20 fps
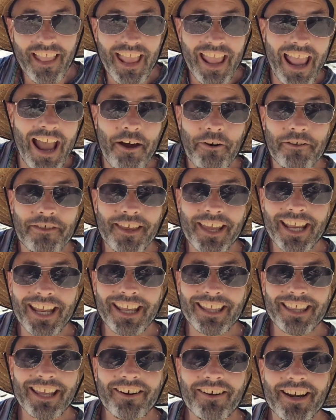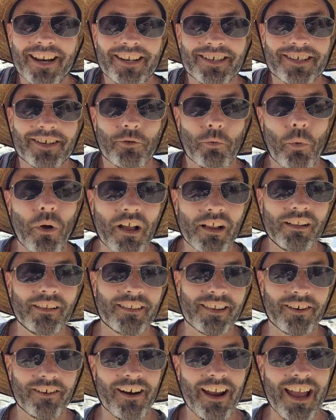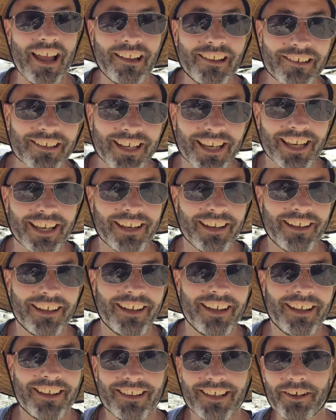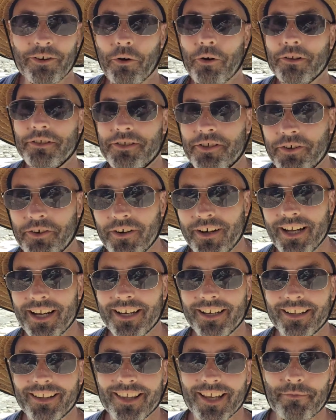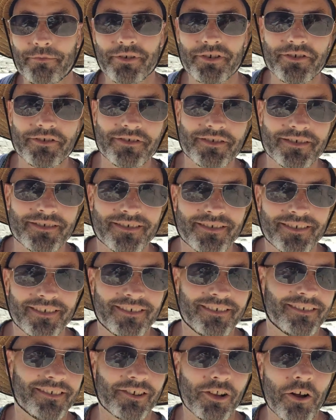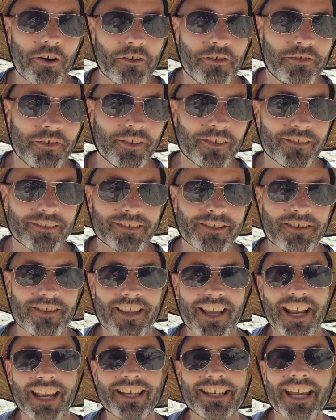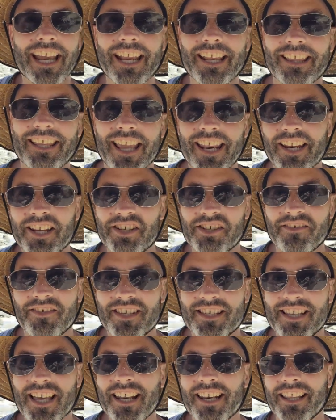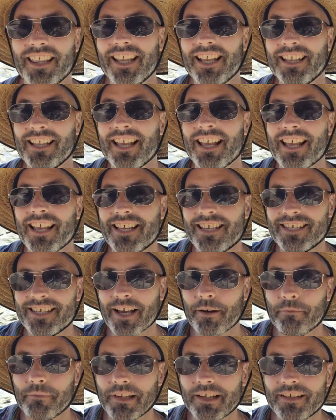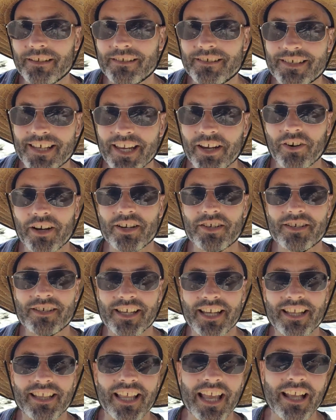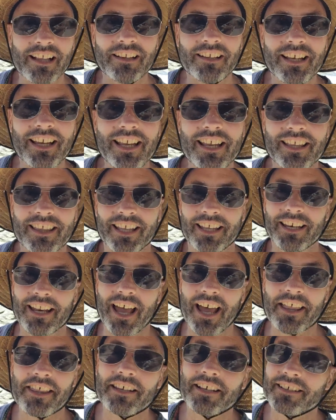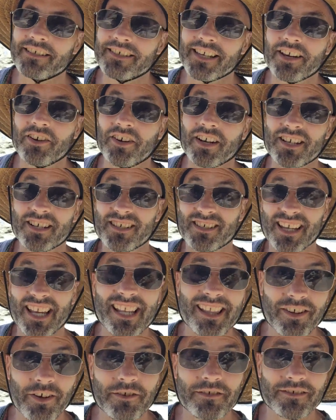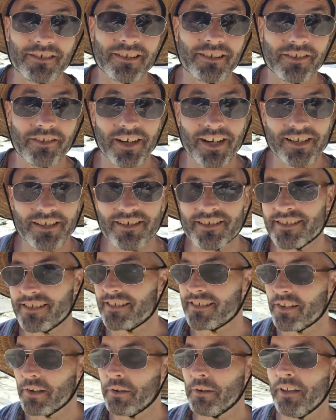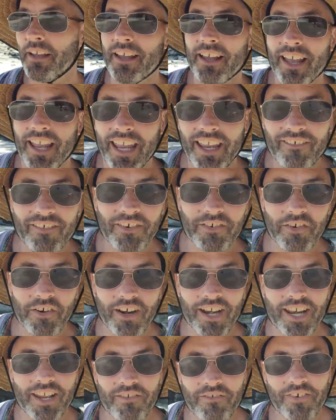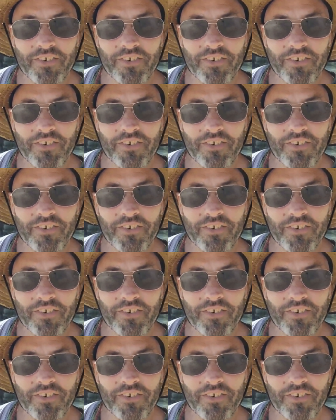how do they get their energy? Well, there are algae that are also green. They produce chlorophyll, so they can take in the energy of the sun, and then some little sea creatures eat the algae, and then other sea creatures eat those little creatures. And so even if you're eating